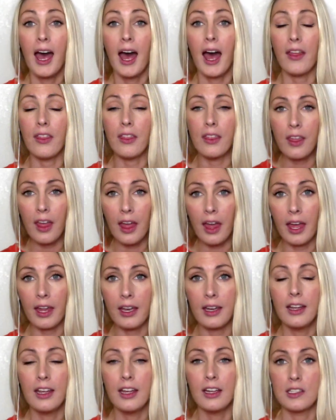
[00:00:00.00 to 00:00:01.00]
and
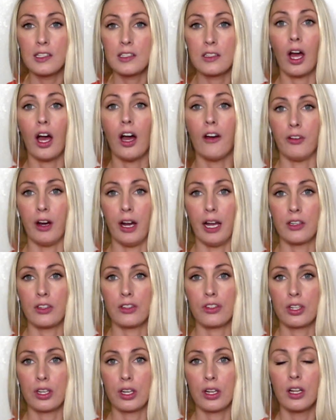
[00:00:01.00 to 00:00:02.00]
then start
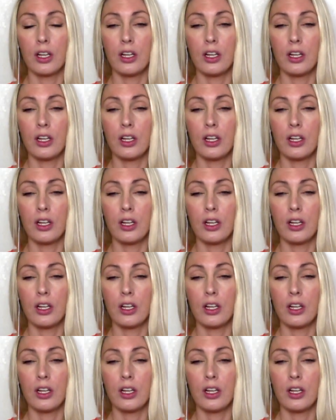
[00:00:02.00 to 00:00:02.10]
afresh.